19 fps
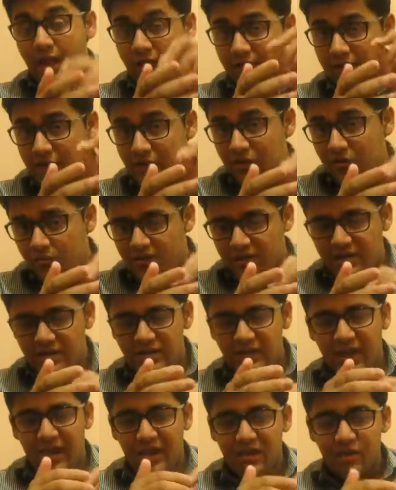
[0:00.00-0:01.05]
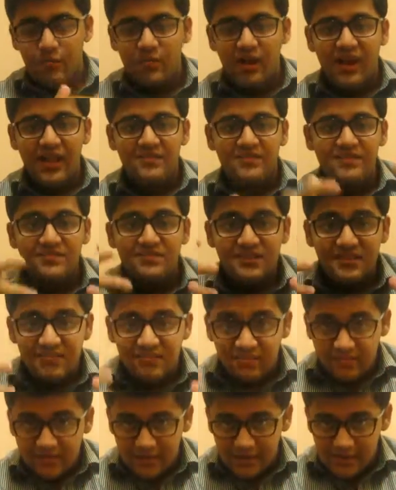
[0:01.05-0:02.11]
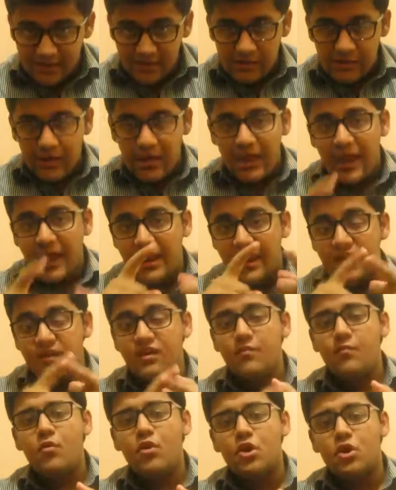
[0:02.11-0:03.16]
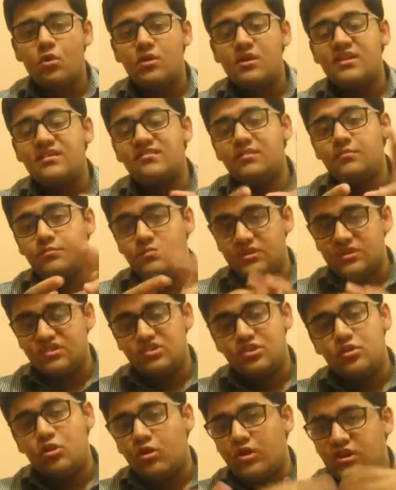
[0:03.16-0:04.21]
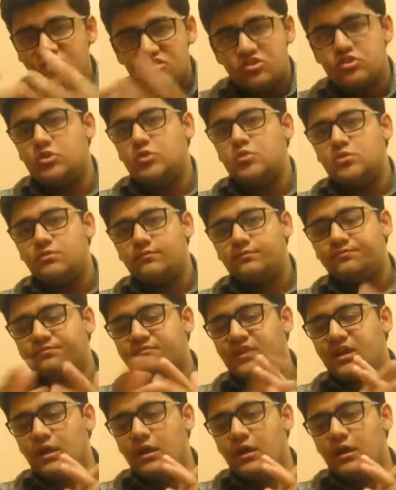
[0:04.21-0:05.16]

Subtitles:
I can repeat, enterprise is the skill and entrepreneur is the person or institute.